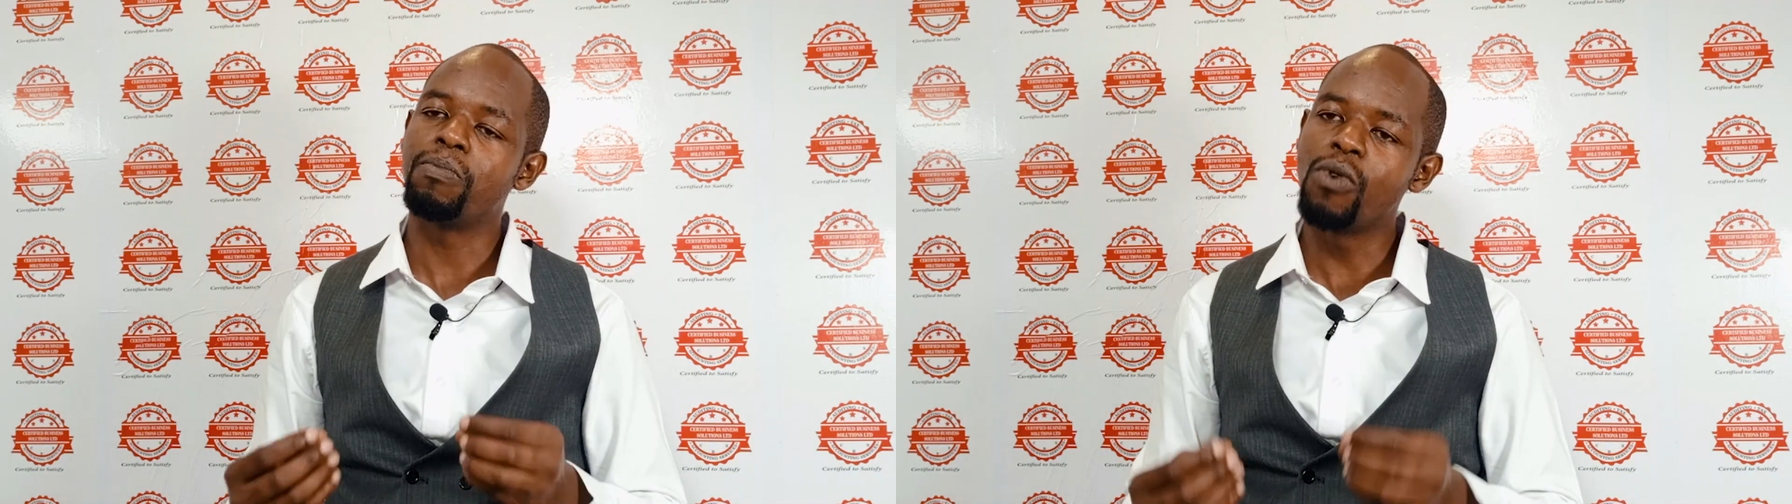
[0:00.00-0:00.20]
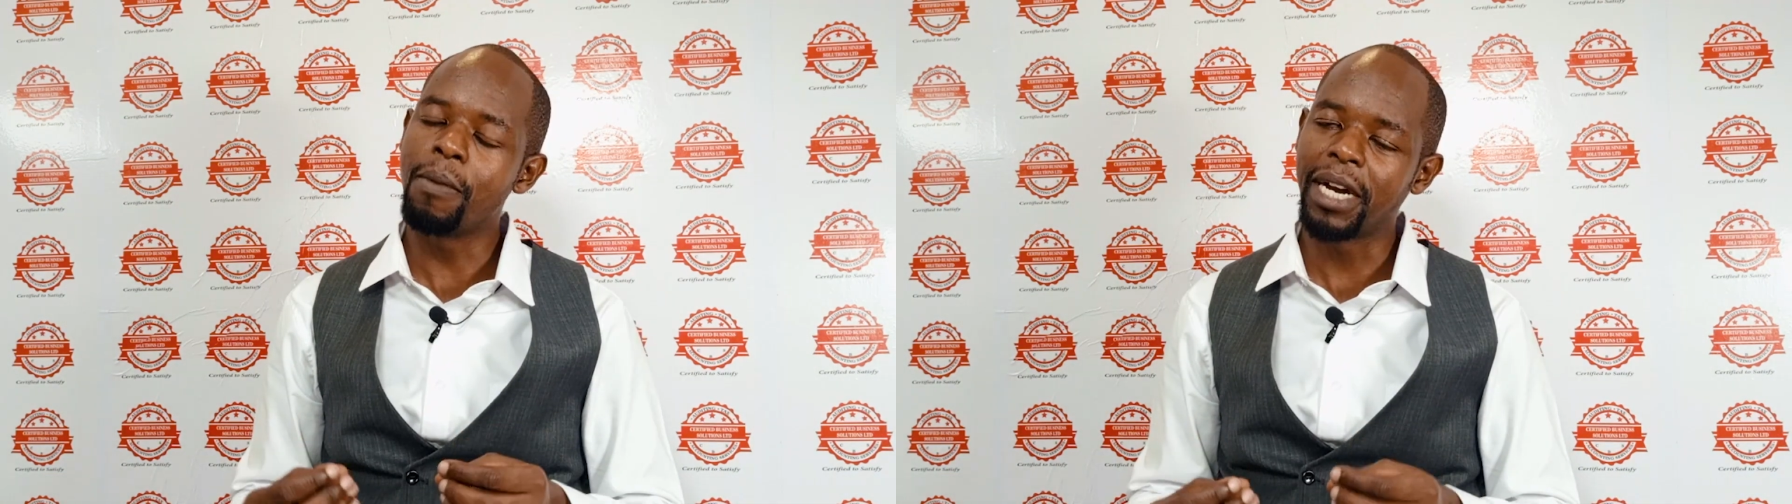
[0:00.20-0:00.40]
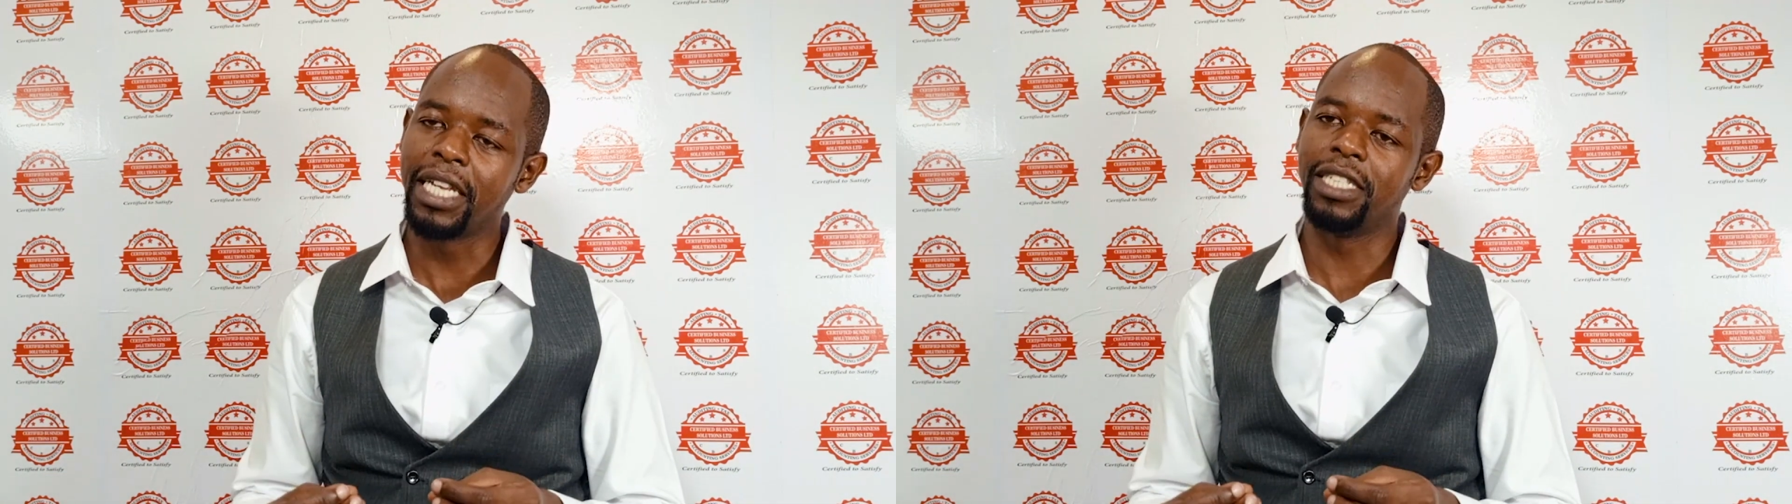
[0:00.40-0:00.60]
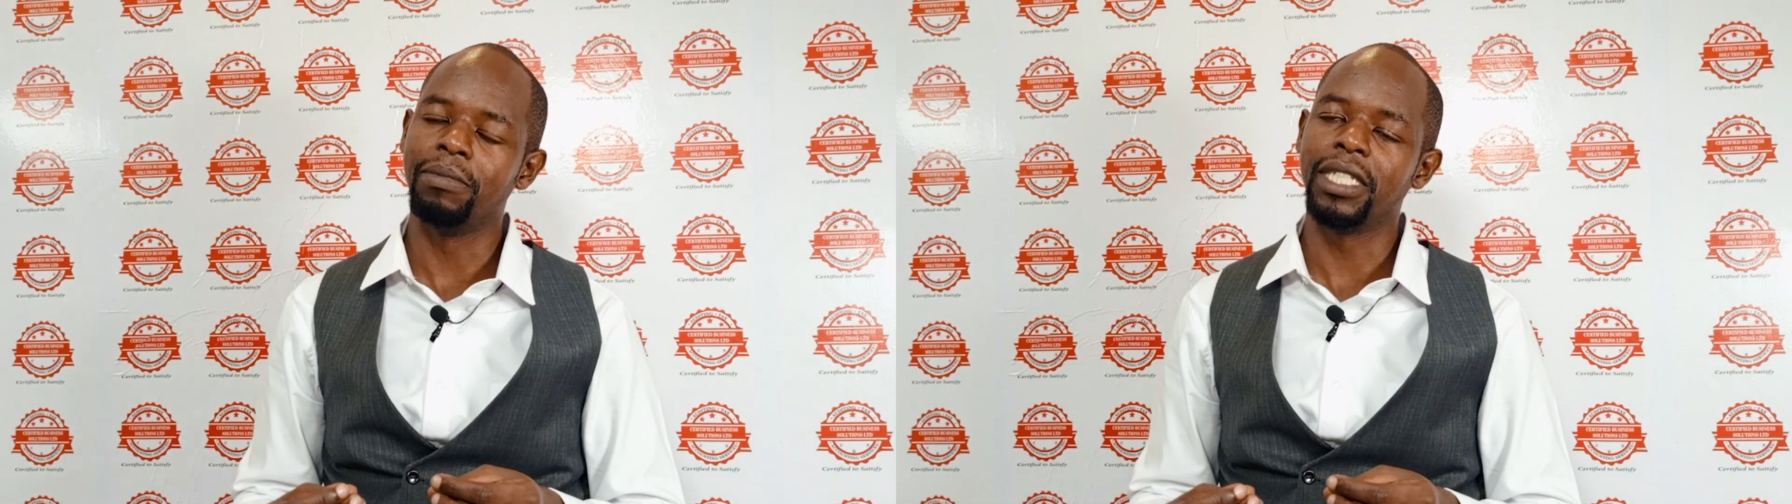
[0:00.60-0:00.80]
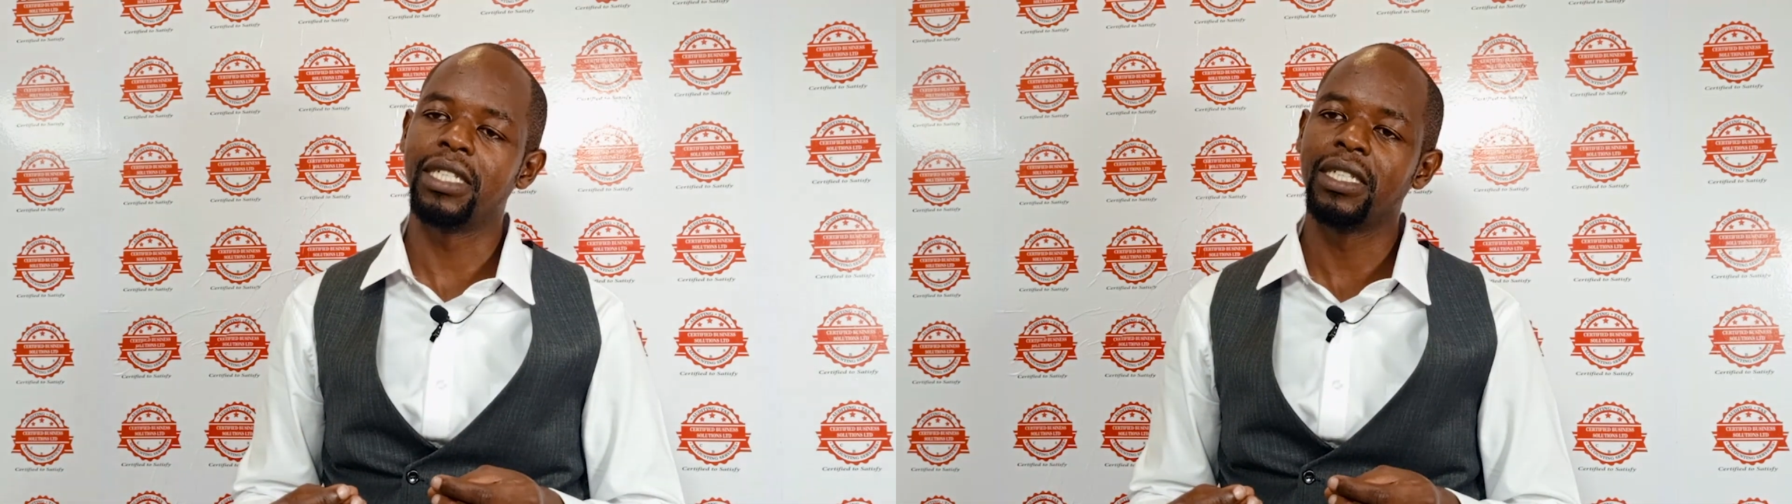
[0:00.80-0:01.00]
poor
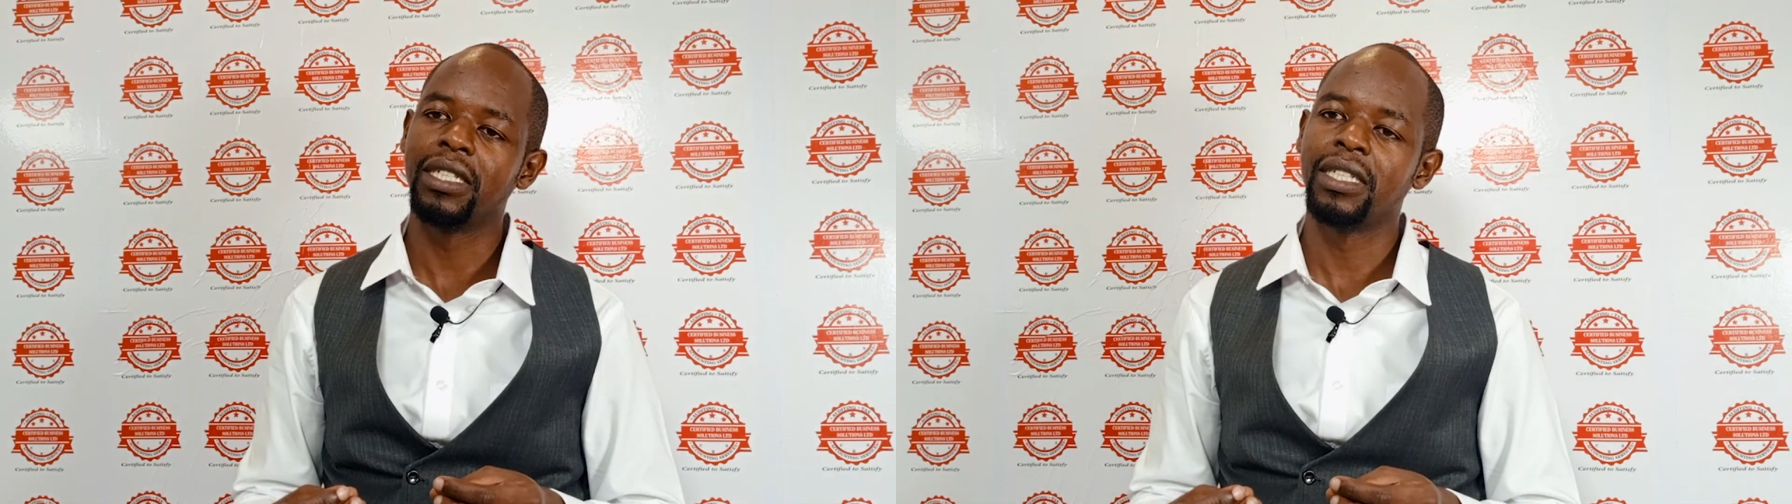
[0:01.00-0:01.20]
management,